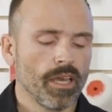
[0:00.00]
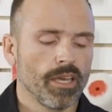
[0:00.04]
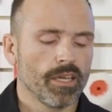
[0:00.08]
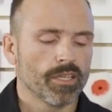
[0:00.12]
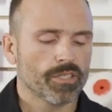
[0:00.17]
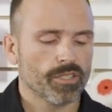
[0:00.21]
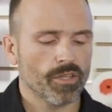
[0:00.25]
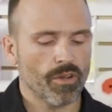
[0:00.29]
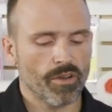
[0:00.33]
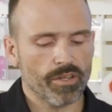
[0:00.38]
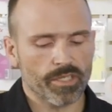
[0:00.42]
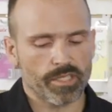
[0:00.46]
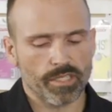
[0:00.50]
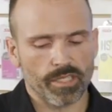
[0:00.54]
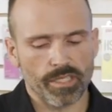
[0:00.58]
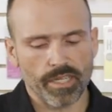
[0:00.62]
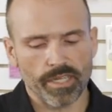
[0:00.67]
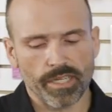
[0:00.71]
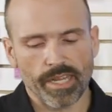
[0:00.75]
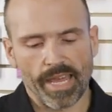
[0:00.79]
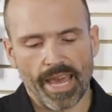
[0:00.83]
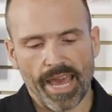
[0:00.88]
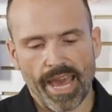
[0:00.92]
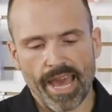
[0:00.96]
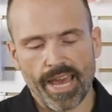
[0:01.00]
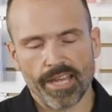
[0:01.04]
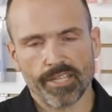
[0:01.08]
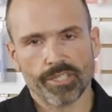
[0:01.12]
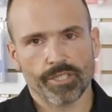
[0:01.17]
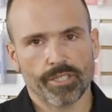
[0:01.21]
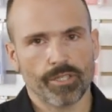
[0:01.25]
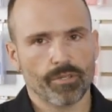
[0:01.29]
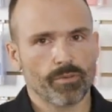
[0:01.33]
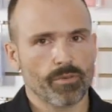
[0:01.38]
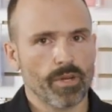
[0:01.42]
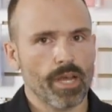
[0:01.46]
So it's good to
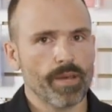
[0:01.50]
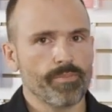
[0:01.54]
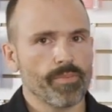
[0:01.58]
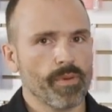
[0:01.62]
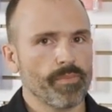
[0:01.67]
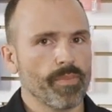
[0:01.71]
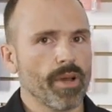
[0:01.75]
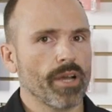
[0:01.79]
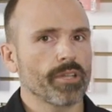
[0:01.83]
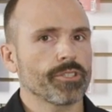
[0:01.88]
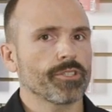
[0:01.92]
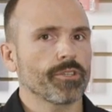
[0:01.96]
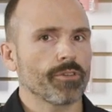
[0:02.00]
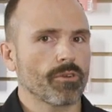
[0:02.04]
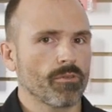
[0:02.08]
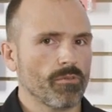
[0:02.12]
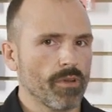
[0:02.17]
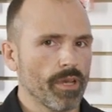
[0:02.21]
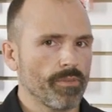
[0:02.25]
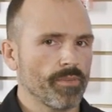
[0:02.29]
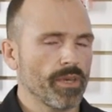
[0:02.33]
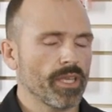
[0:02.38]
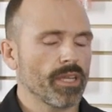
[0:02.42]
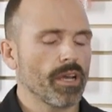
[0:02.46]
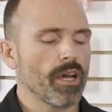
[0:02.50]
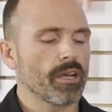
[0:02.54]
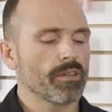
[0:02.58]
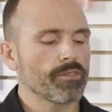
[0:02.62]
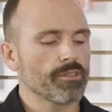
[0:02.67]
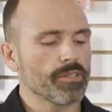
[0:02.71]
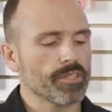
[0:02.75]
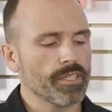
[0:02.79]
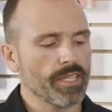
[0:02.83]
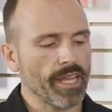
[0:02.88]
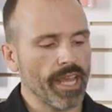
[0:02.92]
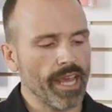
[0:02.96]
ask your rep about your equipment,
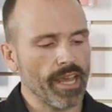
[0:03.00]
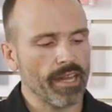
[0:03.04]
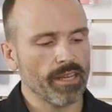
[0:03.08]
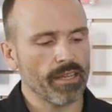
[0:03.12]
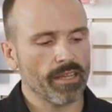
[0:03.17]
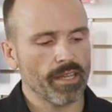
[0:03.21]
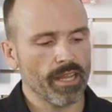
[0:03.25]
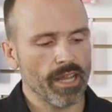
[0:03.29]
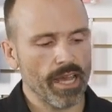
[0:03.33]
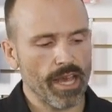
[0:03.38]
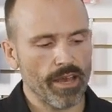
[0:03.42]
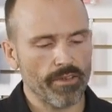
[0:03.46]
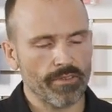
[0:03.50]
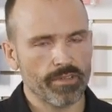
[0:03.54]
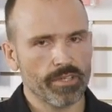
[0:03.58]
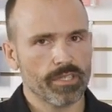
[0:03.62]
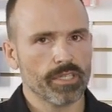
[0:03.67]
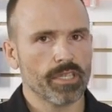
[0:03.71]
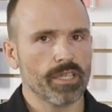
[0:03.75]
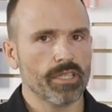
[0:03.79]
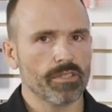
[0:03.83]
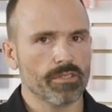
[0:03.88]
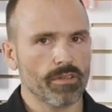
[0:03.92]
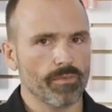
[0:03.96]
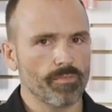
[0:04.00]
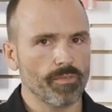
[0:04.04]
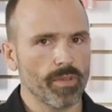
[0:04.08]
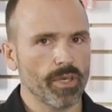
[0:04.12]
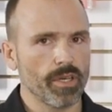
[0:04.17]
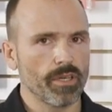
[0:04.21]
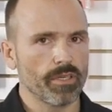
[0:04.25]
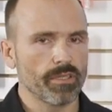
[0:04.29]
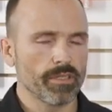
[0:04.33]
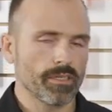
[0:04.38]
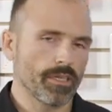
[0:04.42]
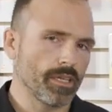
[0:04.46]
understand how the skis are
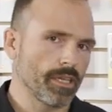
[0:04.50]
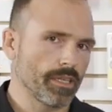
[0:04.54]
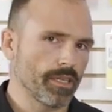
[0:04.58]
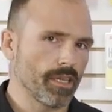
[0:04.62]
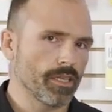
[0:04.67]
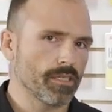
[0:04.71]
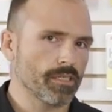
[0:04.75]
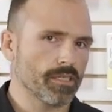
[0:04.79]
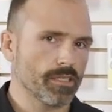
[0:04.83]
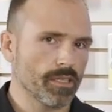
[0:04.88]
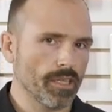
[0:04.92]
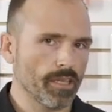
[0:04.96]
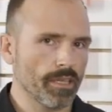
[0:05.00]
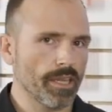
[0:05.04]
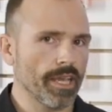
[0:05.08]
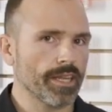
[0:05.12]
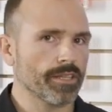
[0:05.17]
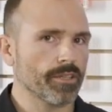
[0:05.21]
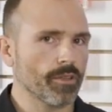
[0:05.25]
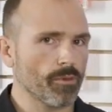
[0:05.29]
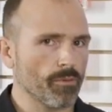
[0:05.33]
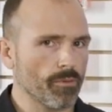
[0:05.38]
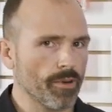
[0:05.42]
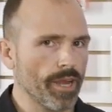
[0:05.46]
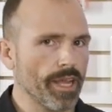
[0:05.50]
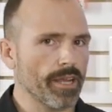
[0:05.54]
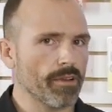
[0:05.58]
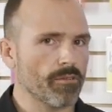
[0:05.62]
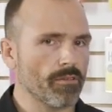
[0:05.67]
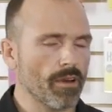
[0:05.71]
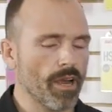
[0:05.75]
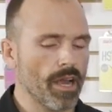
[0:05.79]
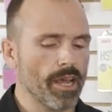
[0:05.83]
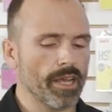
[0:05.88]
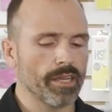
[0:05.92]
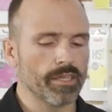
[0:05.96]
built, and then select the right
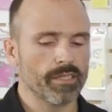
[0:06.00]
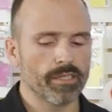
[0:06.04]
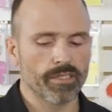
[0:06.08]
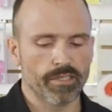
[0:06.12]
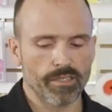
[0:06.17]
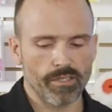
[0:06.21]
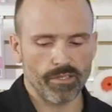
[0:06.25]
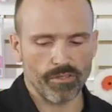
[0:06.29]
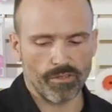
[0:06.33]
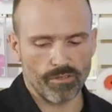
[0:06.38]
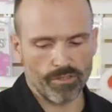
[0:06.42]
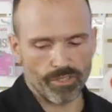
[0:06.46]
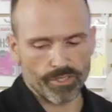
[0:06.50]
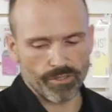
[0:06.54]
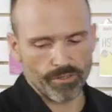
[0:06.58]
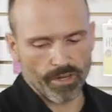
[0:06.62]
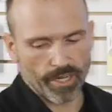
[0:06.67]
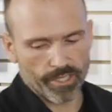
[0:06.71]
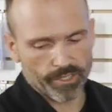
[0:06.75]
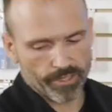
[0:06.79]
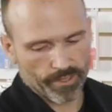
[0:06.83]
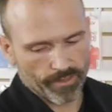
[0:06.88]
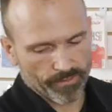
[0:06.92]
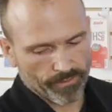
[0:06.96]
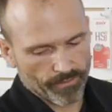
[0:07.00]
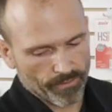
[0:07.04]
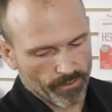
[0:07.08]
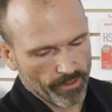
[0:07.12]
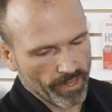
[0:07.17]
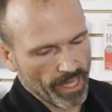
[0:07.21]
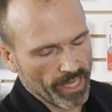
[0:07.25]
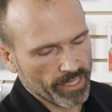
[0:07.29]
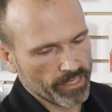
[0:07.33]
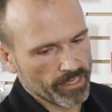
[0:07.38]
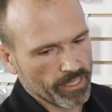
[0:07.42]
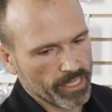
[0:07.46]
grind or structure for
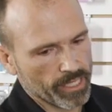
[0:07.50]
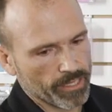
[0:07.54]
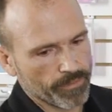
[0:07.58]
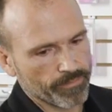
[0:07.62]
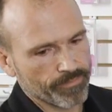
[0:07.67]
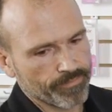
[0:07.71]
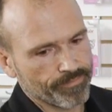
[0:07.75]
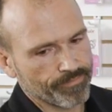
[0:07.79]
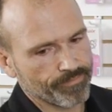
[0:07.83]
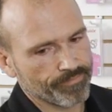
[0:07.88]
that ski.